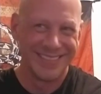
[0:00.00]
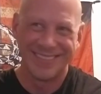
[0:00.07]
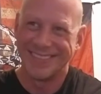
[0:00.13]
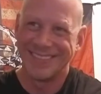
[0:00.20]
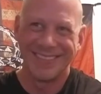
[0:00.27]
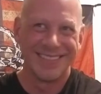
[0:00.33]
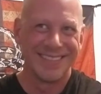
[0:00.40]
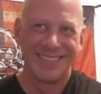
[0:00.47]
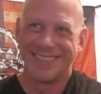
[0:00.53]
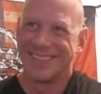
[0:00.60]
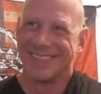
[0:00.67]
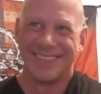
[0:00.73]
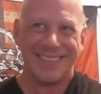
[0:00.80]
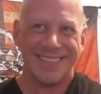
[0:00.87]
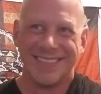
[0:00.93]
When I take
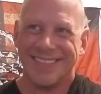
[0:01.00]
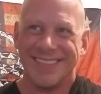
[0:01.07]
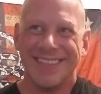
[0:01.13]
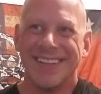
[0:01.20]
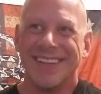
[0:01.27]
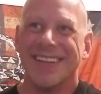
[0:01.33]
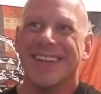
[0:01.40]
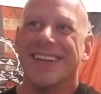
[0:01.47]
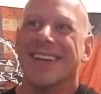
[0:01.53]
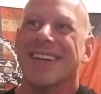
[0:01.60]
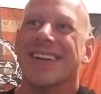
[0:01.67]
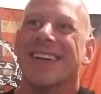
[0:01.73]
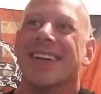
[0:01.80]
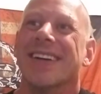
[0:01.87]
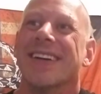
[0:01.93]
shots, well, they're very
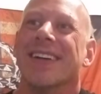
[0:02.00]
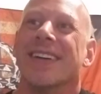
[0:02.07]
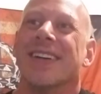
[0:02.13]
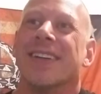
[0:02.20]
explosive.